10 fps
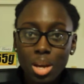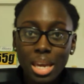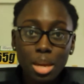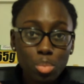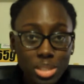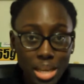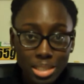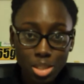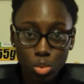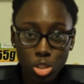heat
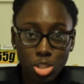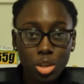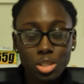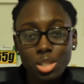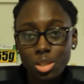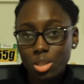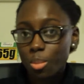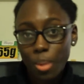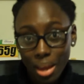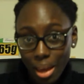protectant was she going to use on
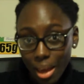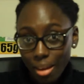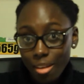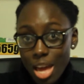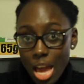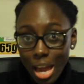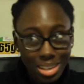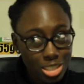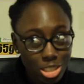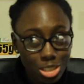my hair?
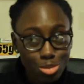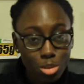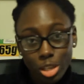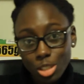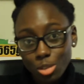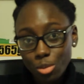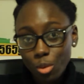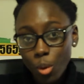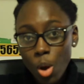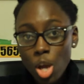And she reached
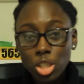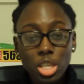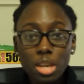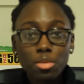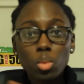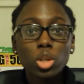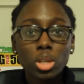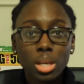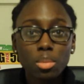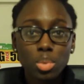for, she didn't even want to
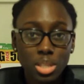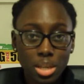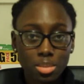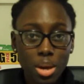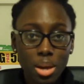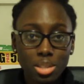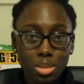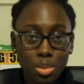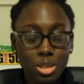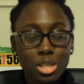heat protect my hair, to
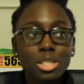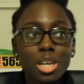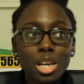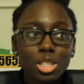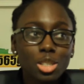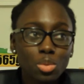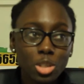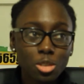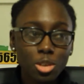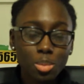be honest. She just
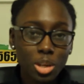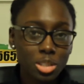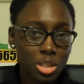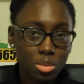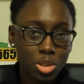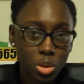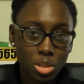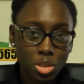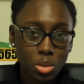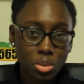reached for the blow dryer and was going
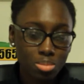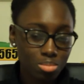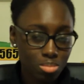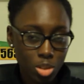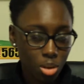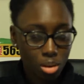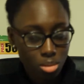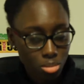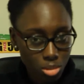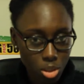to, you know,
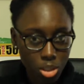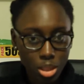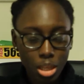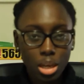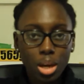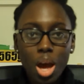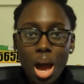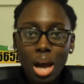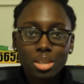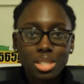do the thing.
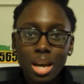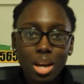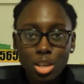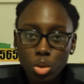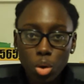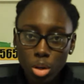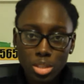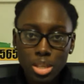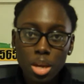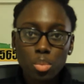And I was like, are you not going
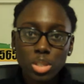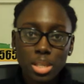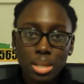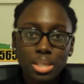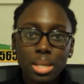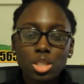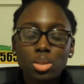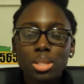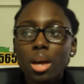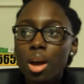to heat protect it? And she
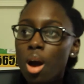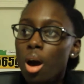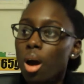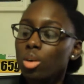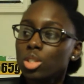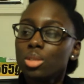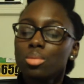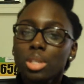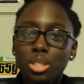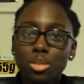was like, oh, she
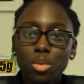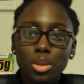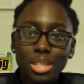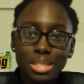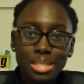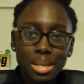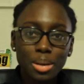reached for this